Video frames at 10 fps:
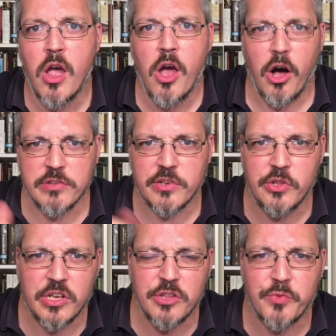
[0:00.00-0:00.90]
Also, look
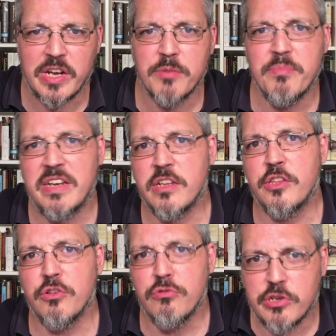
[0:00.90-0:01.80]
at the recommended
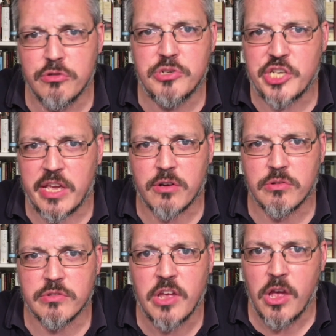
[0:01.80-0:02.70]
YouTube
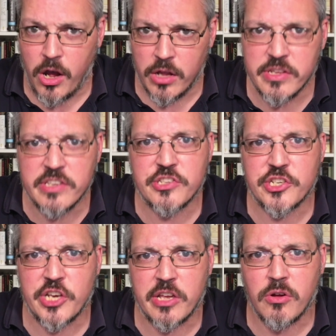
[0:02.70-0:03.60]
channels on this
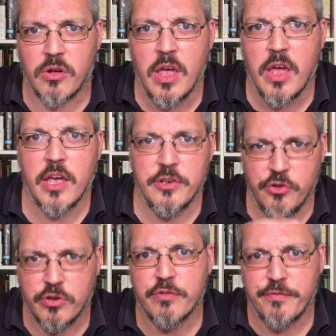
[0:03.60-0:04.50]
channel, and you
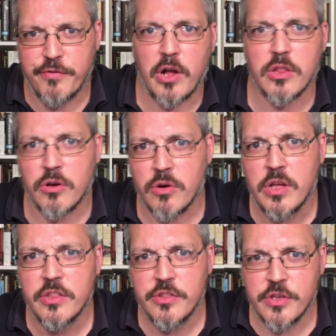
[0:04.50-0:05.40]
can follow
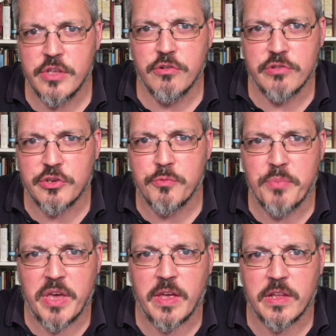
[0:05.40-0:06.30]
the YouTube
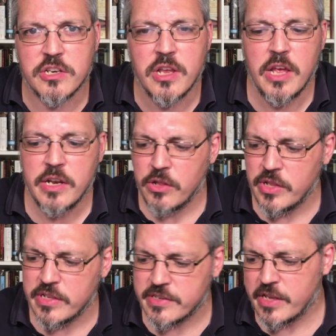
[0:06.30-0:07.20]
page. Now
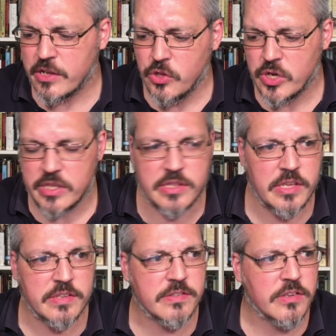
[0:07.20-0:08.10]
let's take a look at
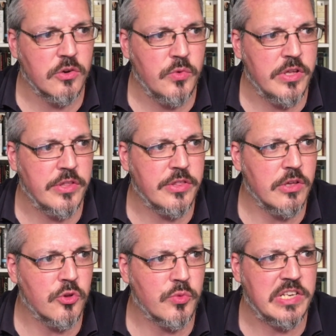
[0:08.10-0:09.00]
this with
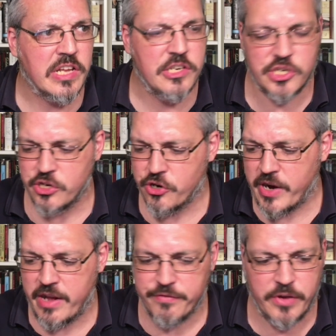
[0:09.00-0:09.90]
the retention graph.